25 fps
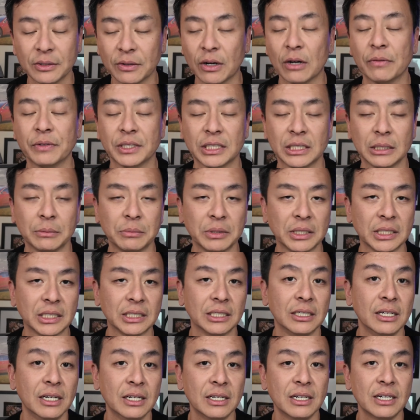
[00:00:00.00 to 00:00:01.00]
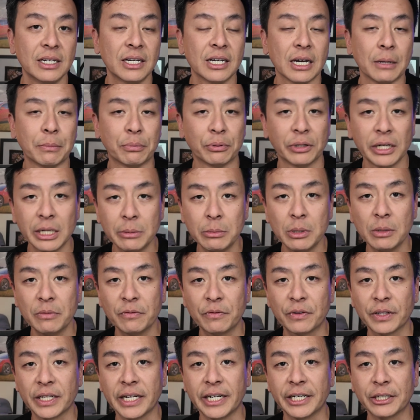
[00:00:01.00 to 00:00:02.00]
There'll obviously be a
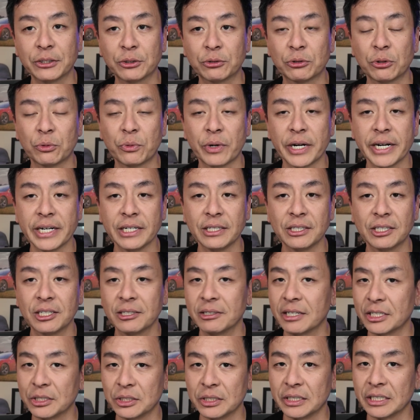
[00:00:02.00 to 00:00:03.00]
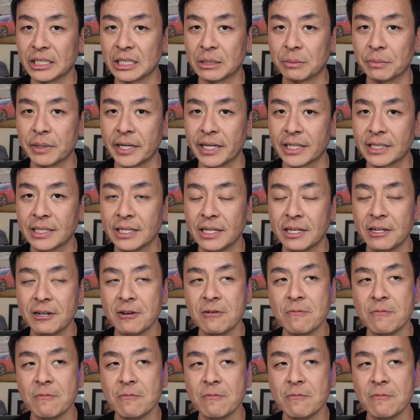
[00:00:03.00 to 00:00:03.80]
premium for that extra range, as you'd expect,